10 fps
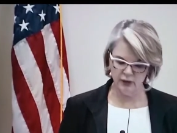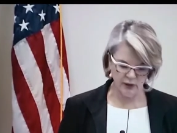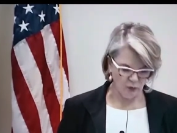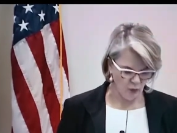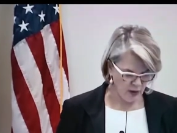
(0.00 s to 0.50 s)

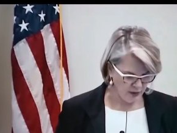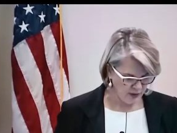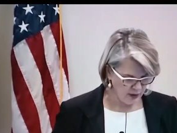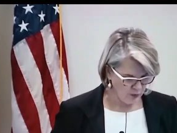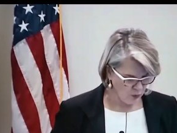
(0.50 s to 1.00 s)
Really well
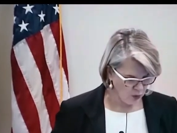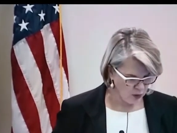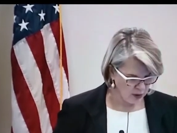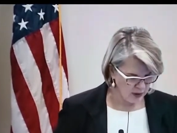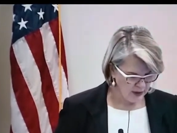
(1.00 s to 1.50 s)
done
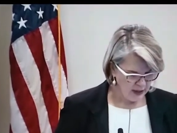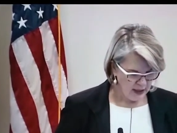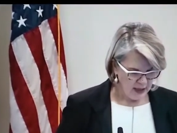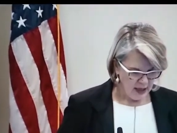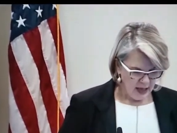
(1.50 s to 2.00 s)
work.
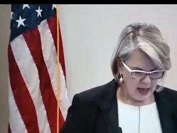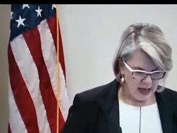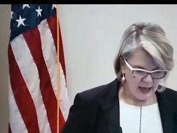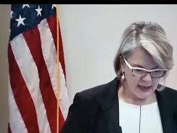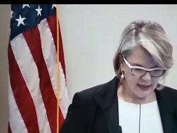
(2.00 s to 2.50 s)

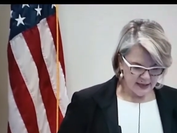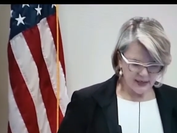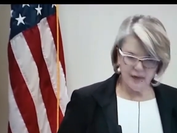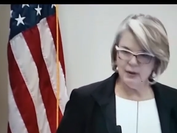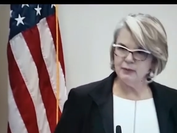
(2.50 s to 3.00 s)
Uh, it is
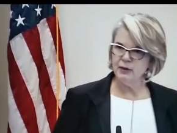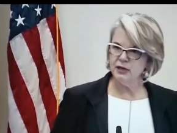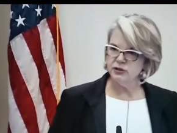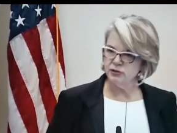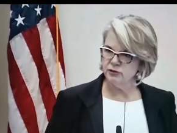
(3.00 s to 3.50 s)
now my
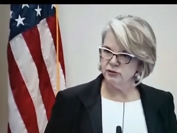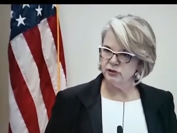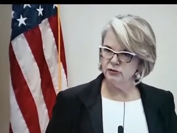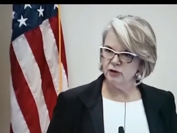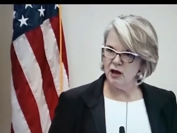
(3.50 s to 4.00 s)
pleasure
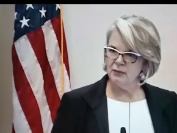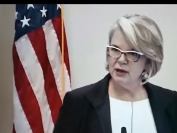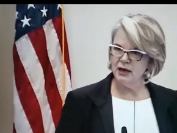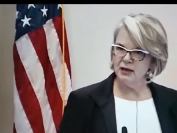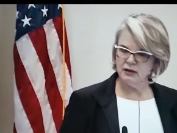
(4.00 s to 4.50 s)
to
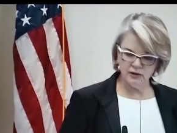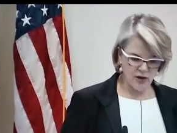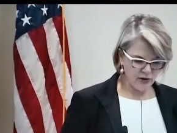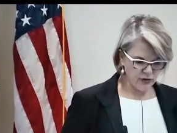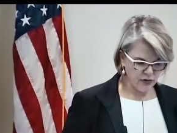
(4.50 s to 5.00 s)
nominate Dr.